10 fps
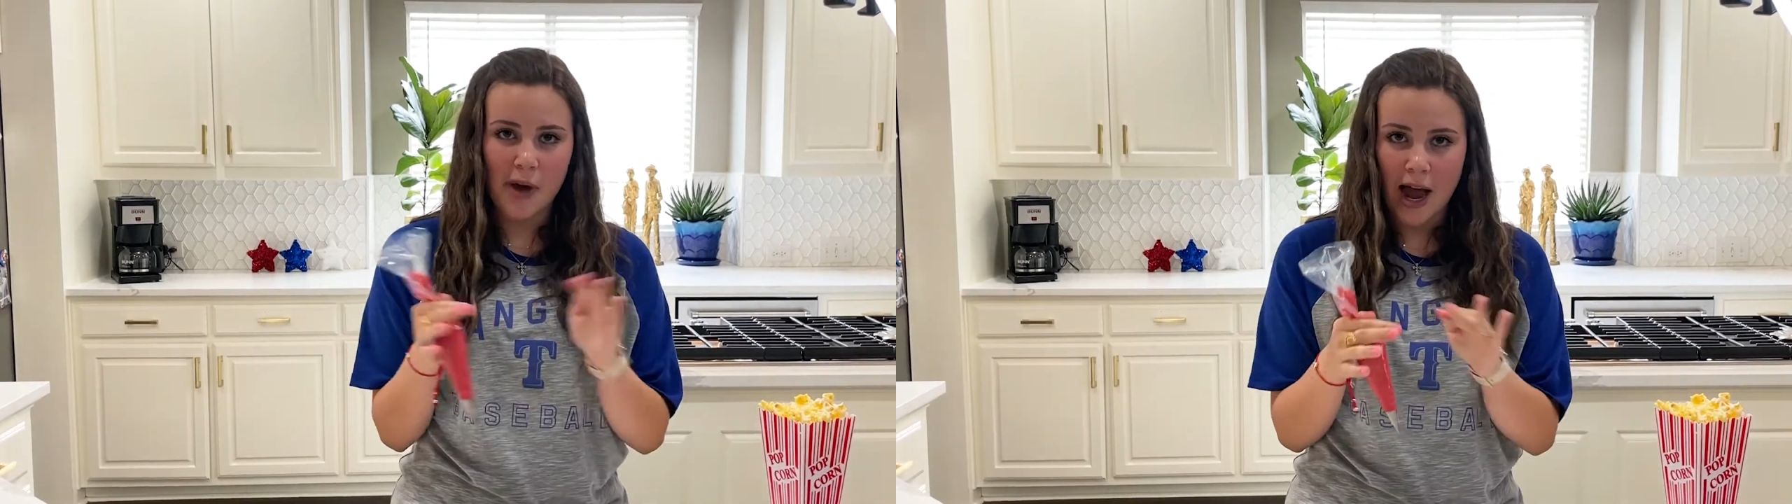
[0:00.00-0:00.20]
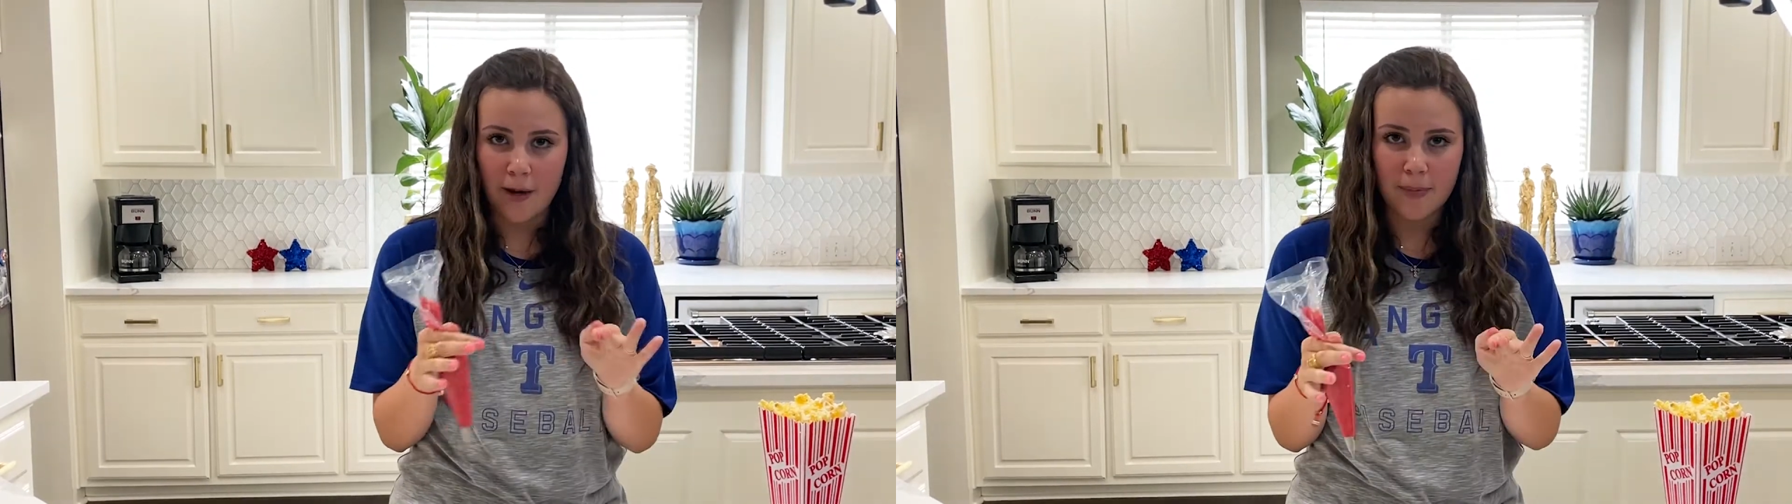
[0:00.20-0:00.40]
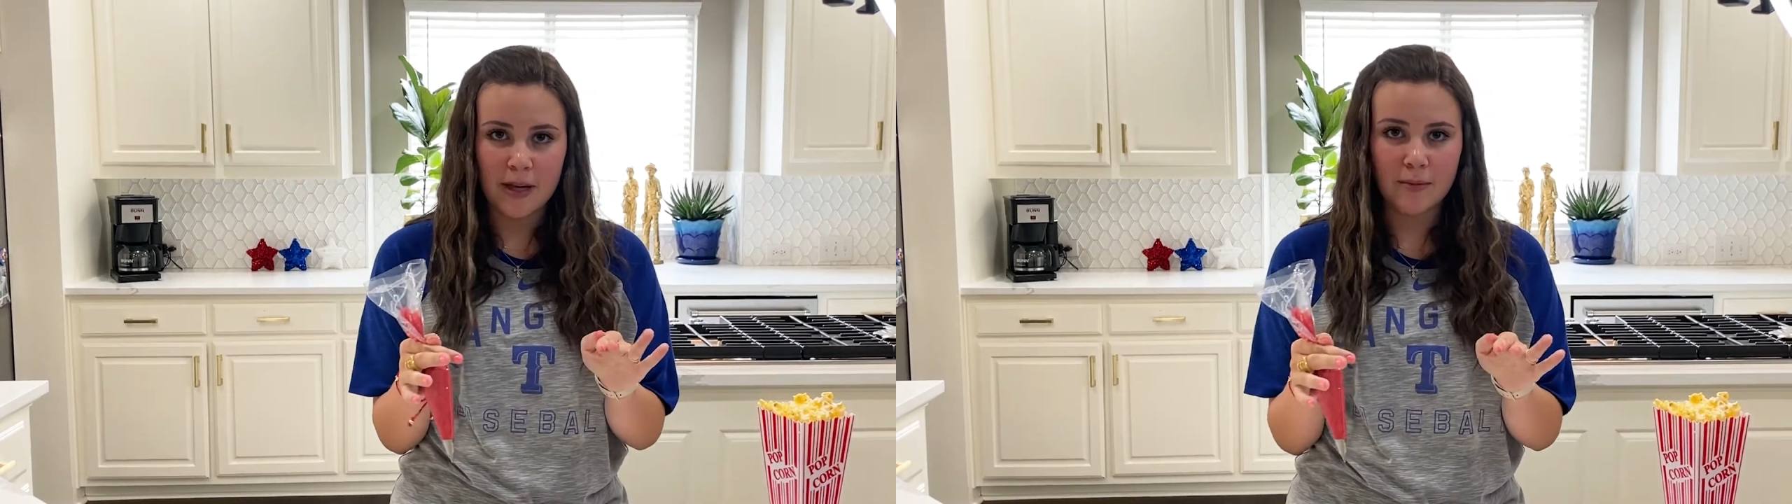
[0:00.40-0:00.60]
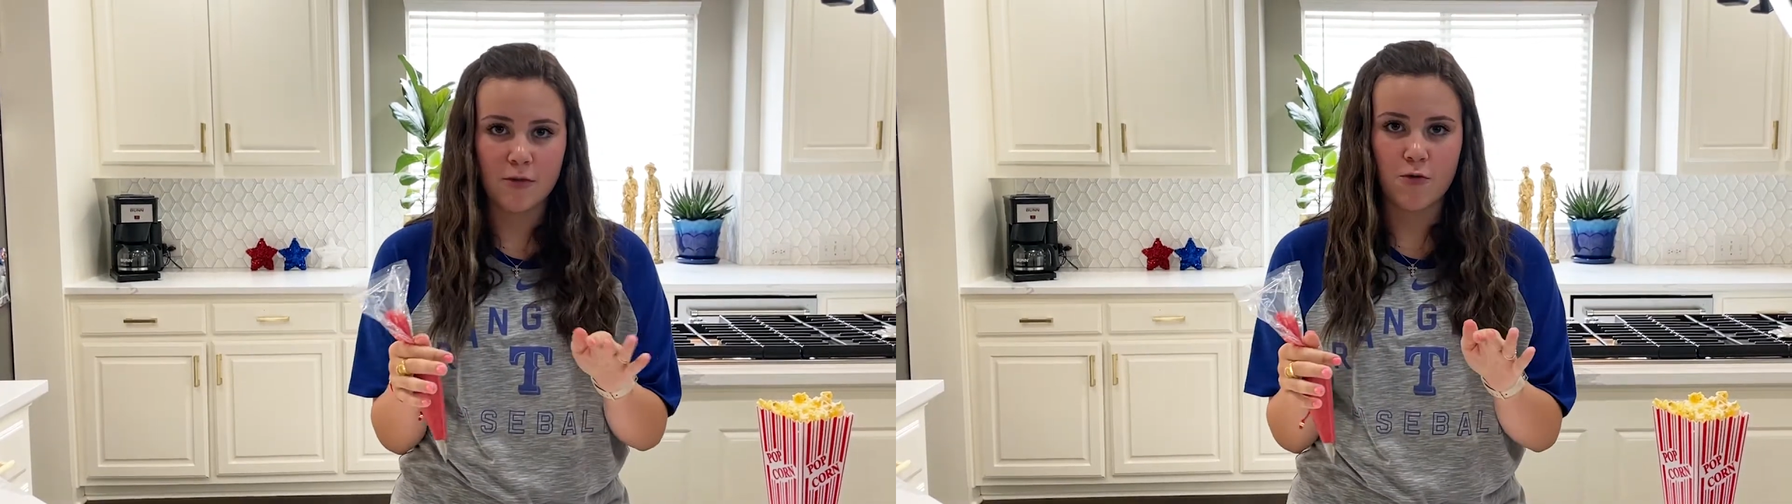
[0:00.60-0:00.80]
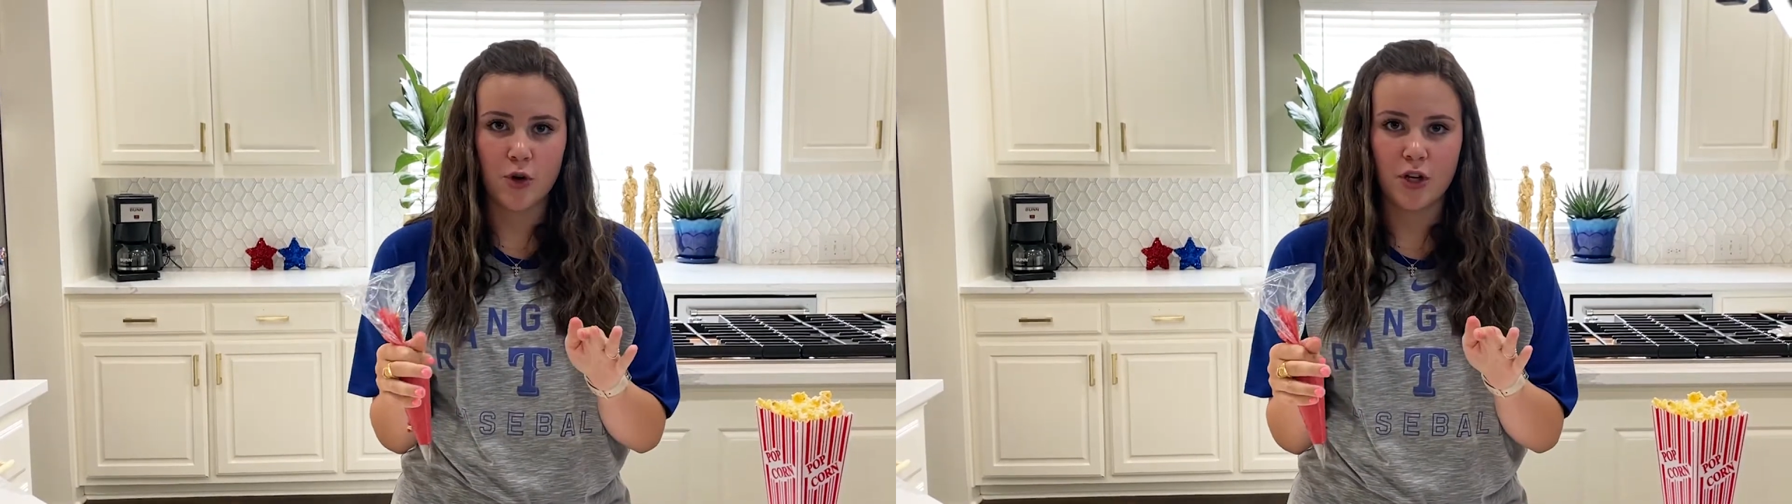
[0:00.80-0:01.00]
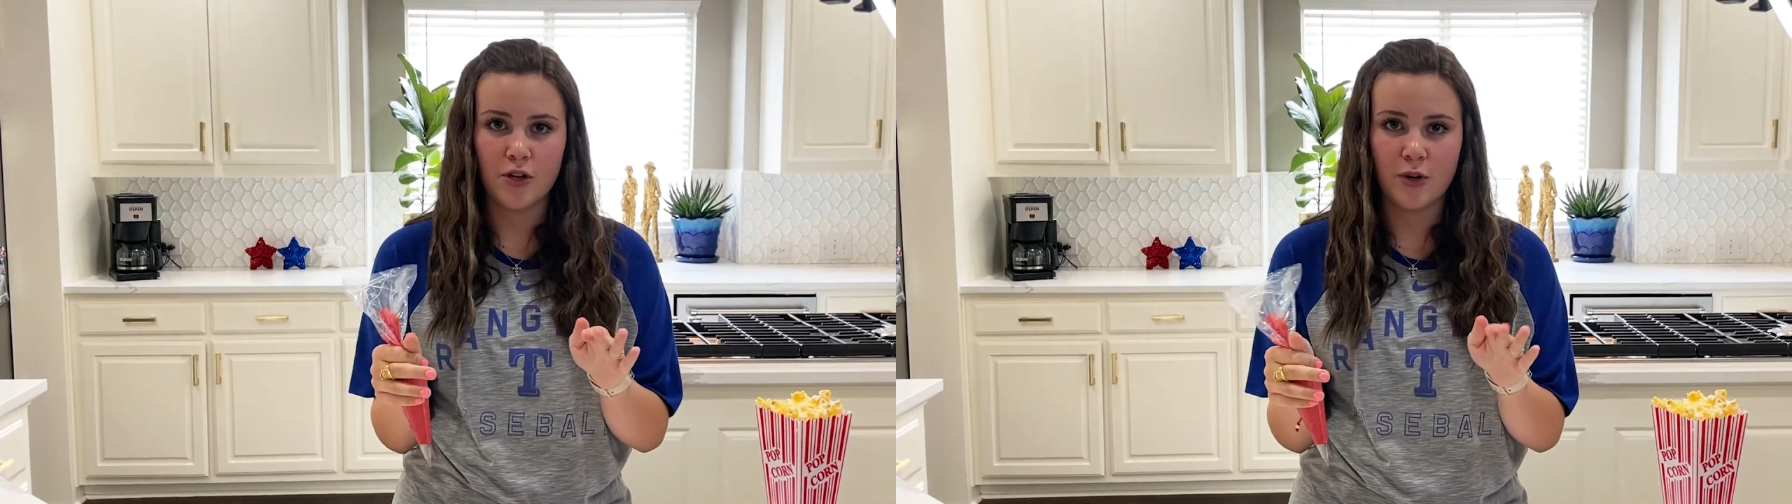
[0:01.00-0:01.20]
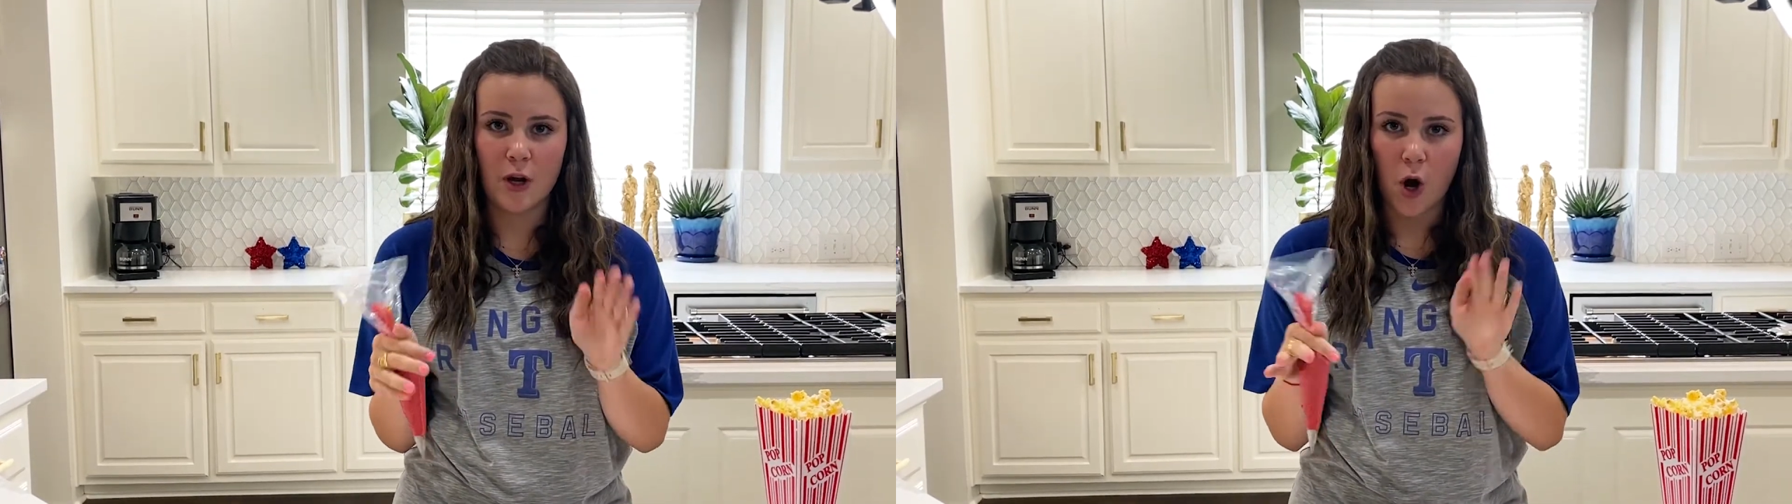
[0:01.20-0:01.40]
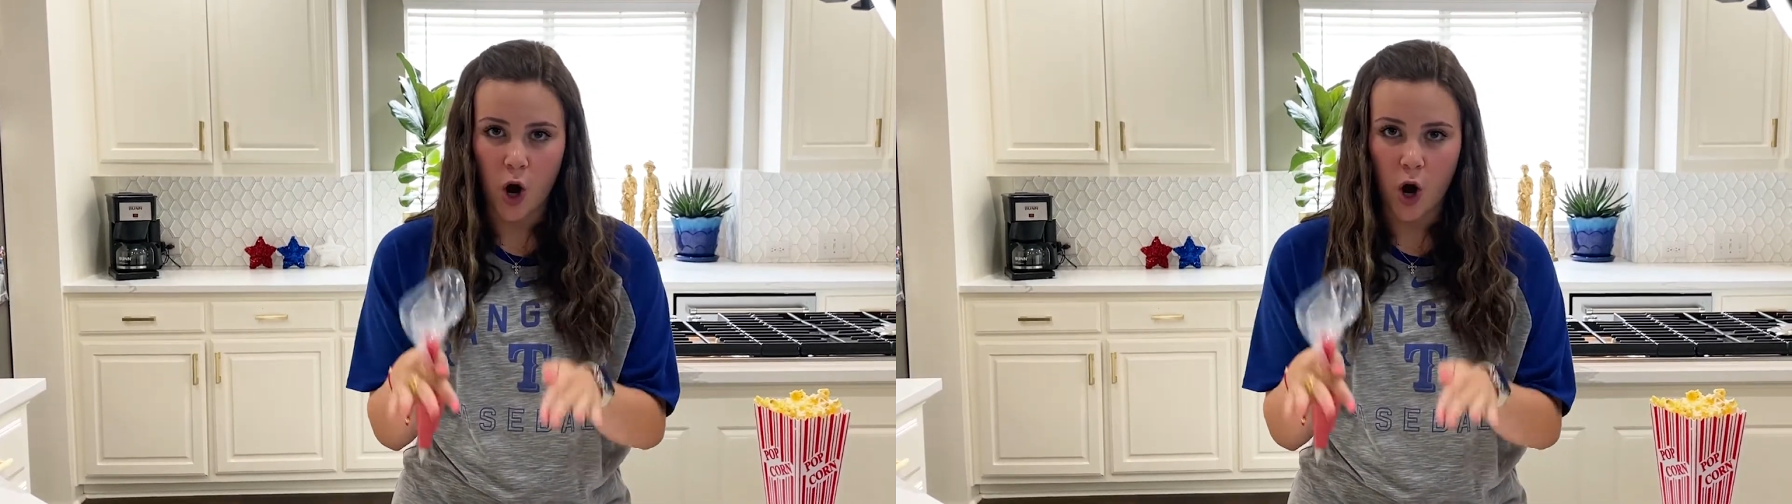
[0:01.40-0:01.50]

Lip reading: typing before you do it